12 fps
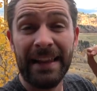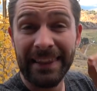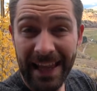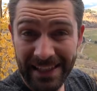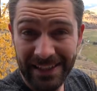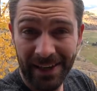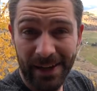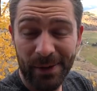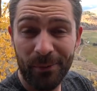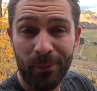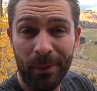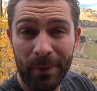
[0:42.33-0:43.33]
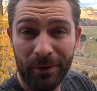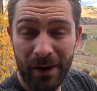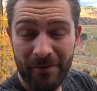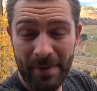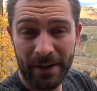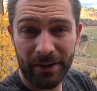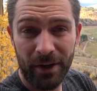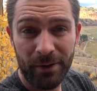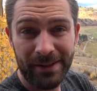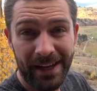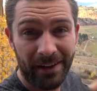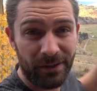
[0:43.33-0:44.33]
Last night, when we arrived back at the
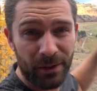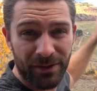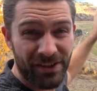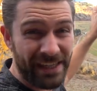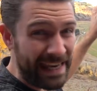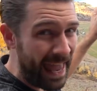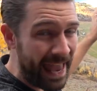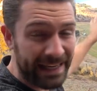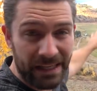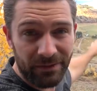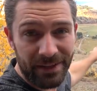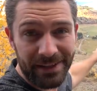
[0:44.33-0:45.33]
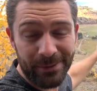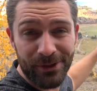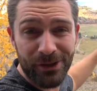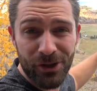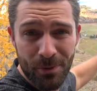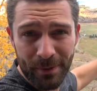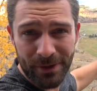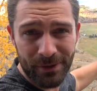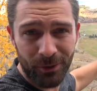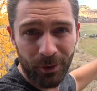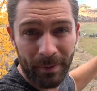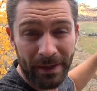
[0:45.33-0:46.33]
hotel, you couldn't see any of this. It was super
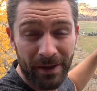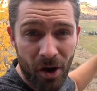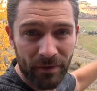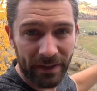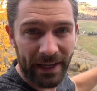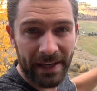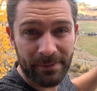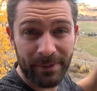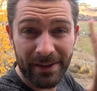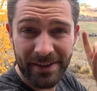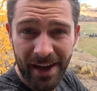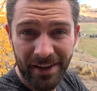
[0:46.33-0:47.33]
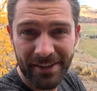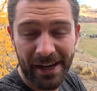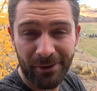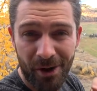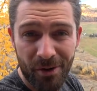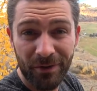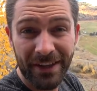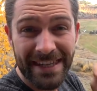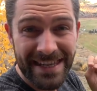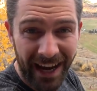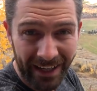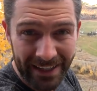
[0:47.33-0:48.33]
stormy and overcast, but it turns out
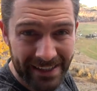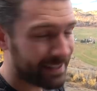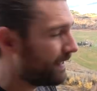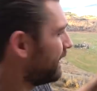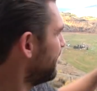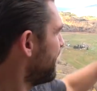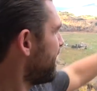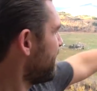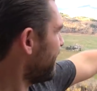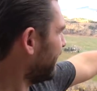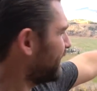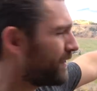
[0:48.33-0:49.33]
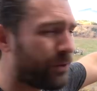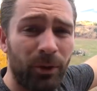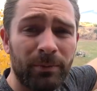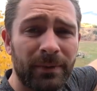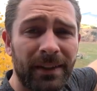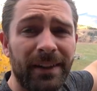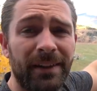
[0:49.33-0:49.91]
overnight, that storm